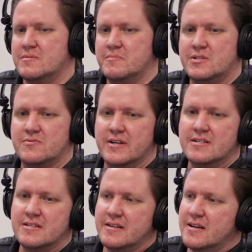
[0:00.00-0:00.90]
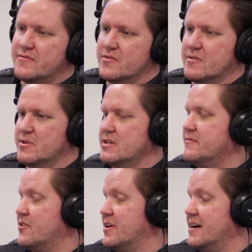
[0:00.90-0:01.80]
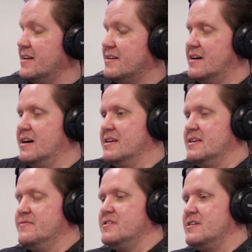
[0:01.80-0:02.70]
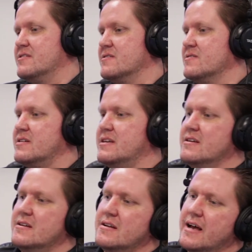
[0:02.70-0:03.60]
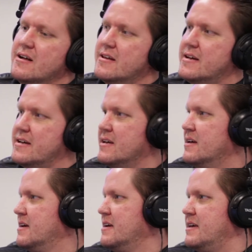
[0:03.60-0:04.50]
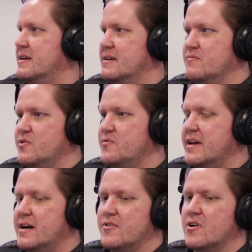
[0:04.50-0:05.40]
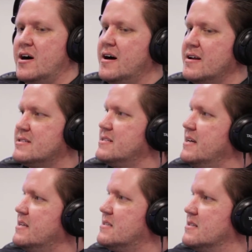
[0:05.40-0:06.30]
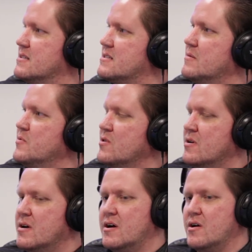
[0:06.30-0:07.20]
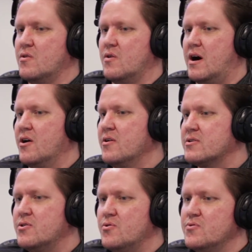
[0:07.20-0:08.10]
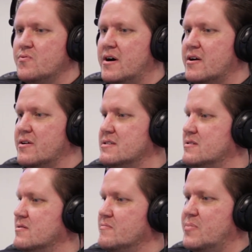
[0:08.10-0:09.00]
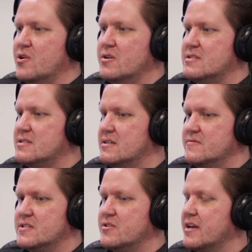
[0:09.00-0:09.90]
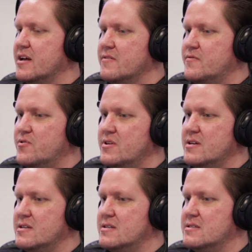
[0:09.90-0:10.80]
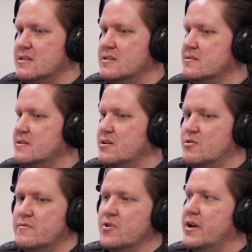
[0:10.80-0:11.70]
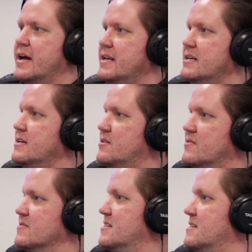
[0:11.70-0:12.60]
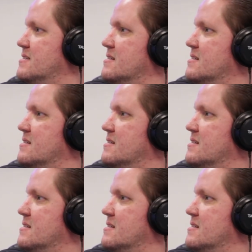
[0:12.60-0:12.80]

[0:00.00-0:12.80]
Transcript: Strangely enough, or believe it or not, even here in LA, when we have our hottest days in the summer, our cold water at certain parts of Southern California is easily over 90 degrees.